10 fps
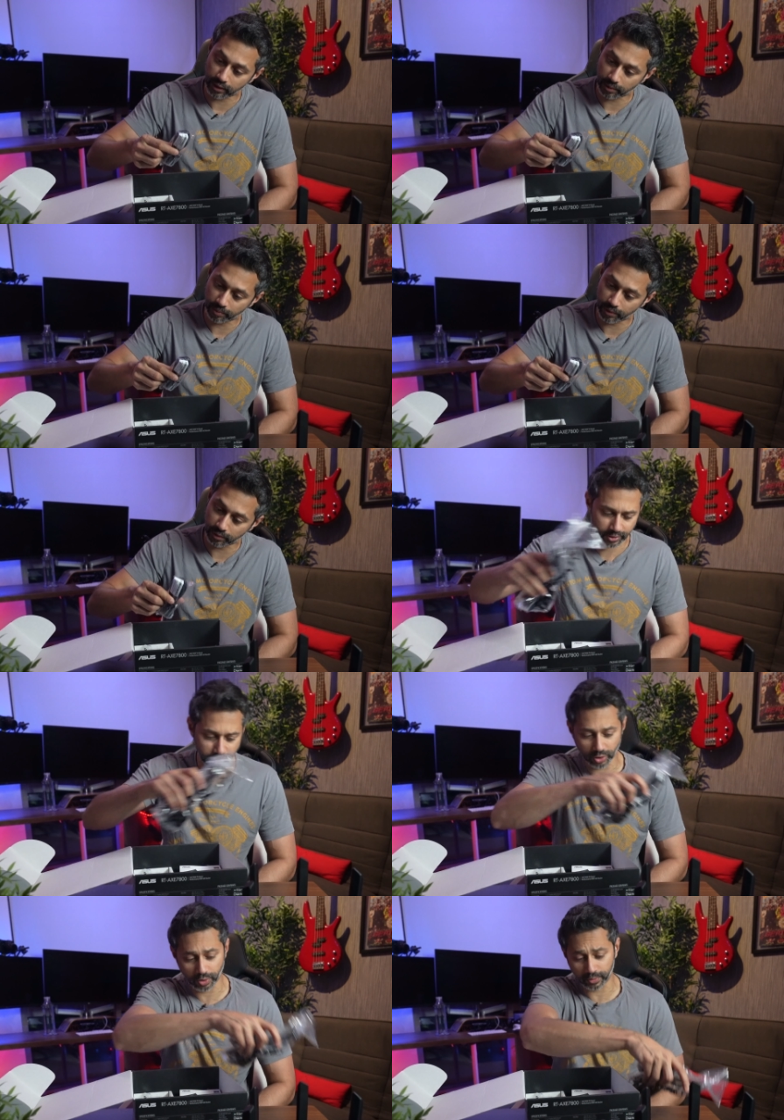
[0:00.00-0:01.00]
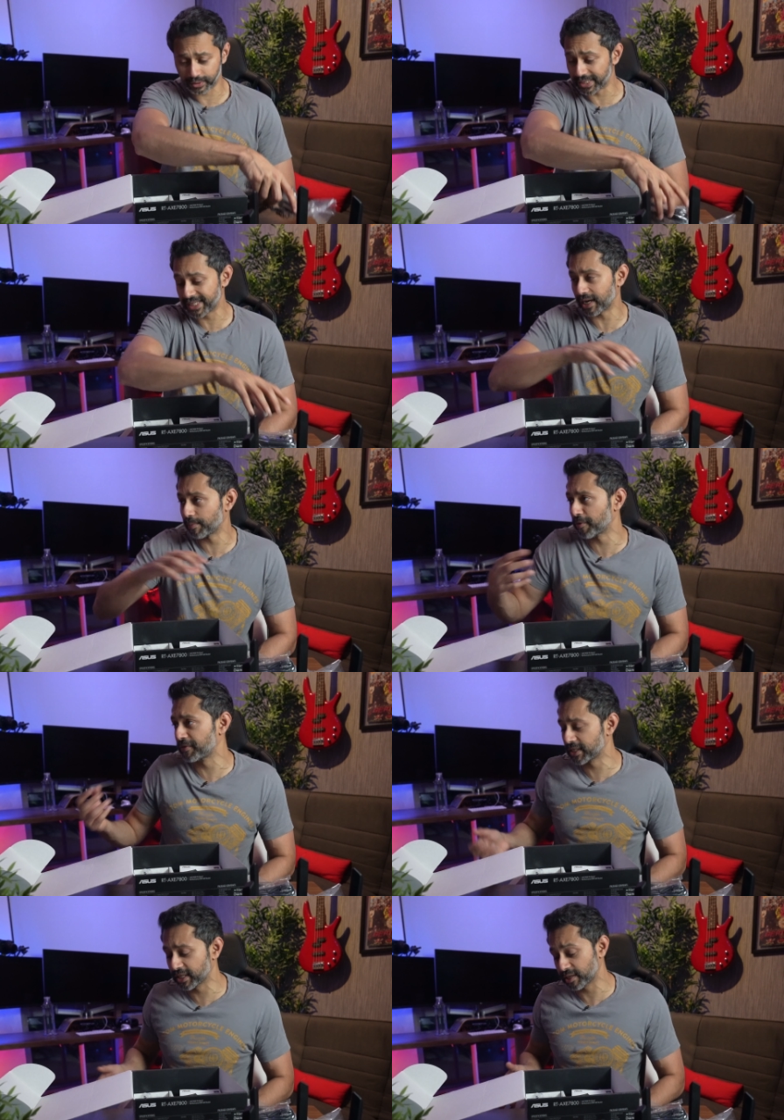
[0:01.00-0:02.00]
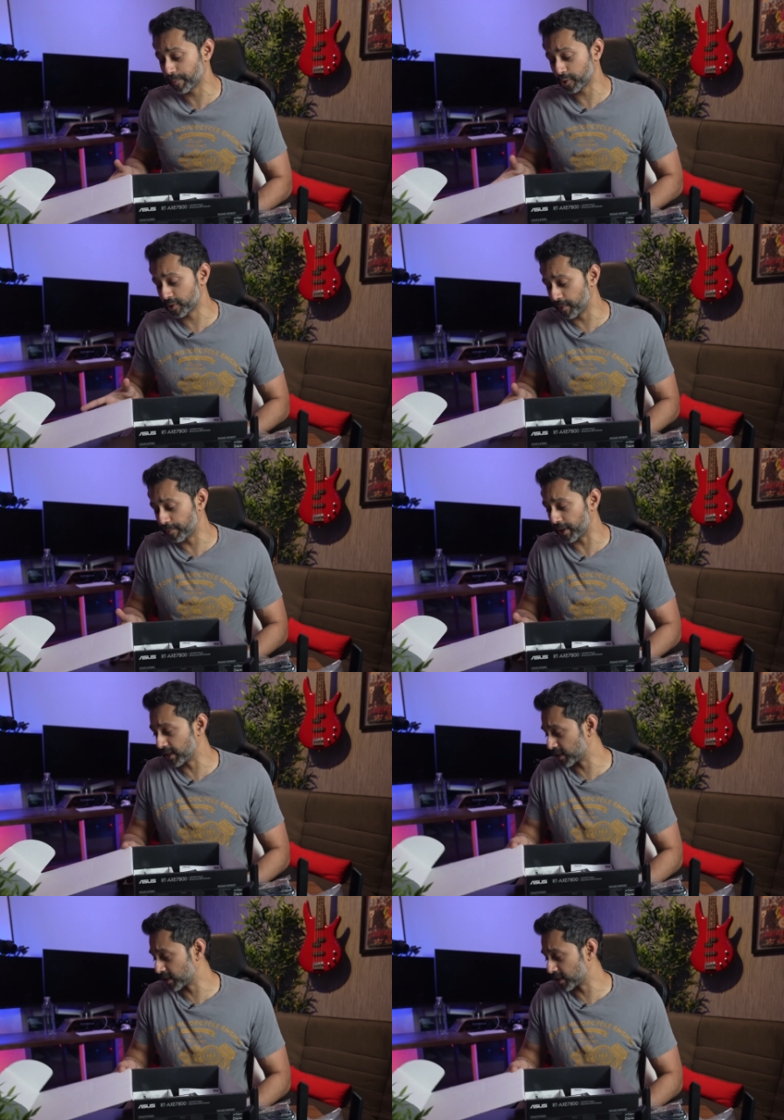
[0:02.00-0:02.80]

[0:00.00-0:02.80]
cable. So the setup of this is supposed to be pretty